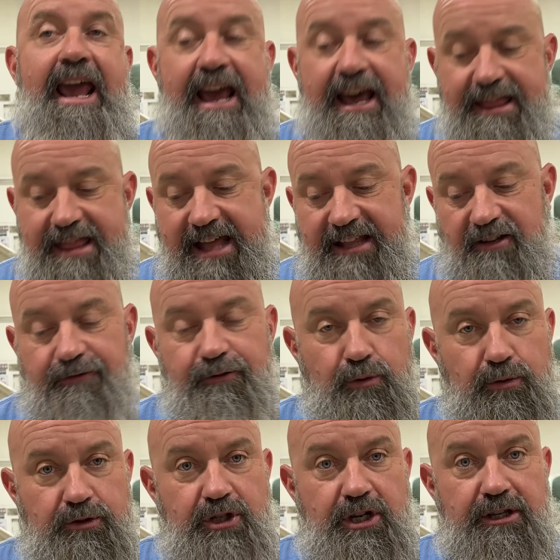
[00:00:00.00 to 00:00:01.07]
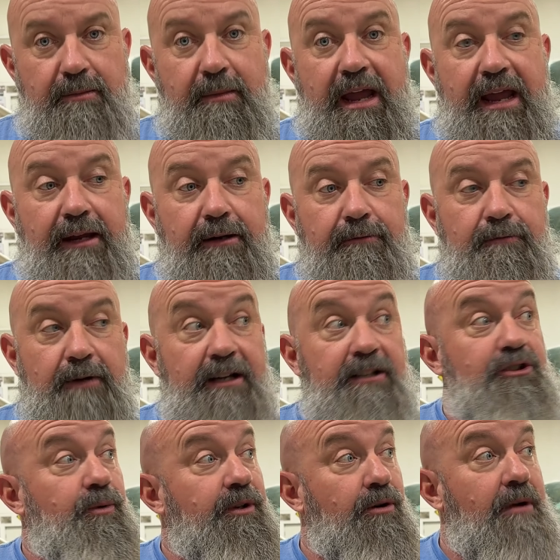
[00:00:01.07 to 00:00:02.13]
and that the fuel's on the main,
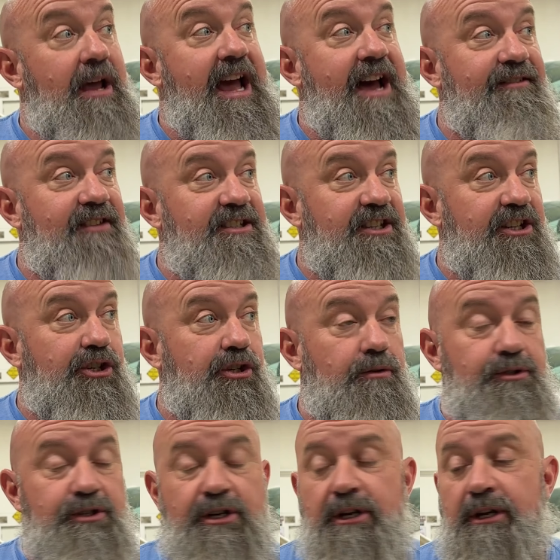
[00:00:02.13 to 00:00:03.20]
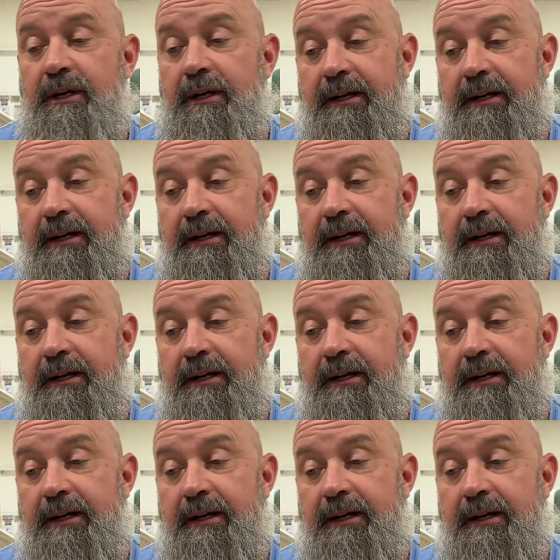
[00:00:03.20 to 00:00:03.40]
right? So we don't have these issues.